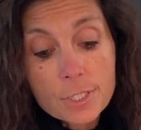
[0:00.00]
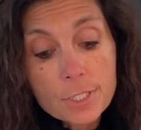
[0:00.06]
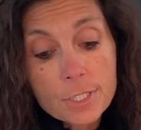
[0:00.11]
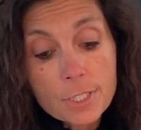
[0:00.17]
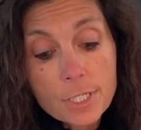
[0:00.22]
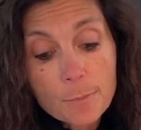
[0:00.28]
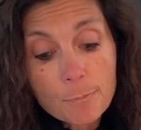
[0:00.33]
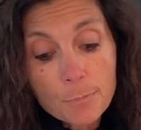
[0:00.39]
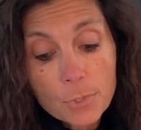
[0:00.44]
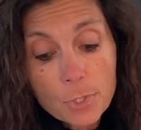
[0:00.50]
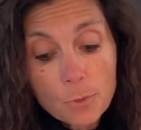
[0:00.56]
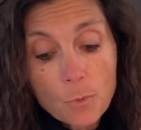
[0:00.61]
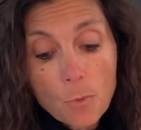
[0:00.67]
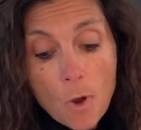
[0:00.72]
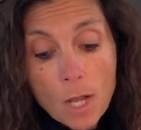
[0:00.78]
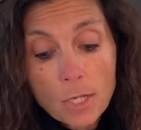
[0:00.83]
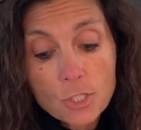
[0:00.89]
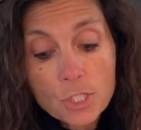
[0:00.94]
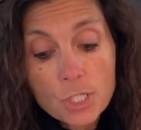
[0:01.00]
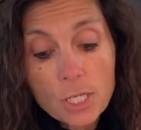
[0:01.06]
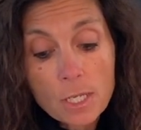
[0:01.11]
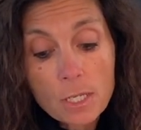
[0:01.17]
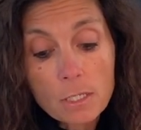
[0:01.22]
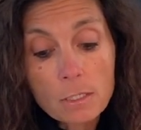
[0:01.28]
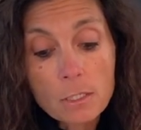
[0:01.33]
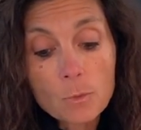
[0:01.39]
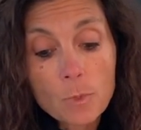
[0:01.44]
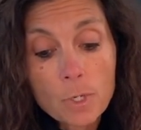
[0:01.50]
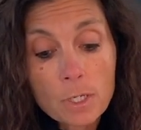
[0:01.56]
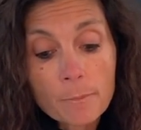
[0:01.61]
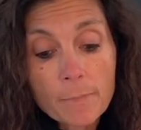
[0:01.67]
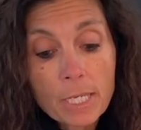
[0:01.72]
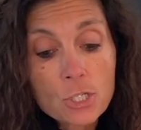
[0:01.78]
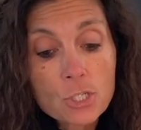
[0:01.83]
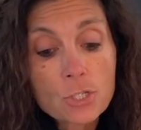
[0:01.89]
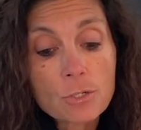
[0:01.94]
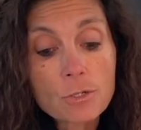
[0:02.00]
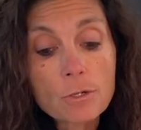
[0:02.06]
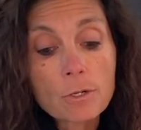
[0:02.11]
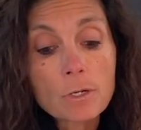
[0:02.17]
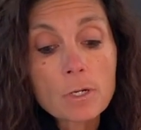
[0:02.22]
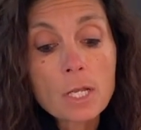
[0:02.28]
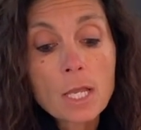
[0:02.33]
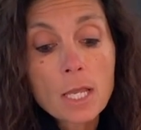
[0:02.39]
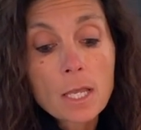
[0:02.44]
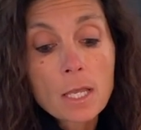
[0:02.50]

dip your watch in, you wanna make sure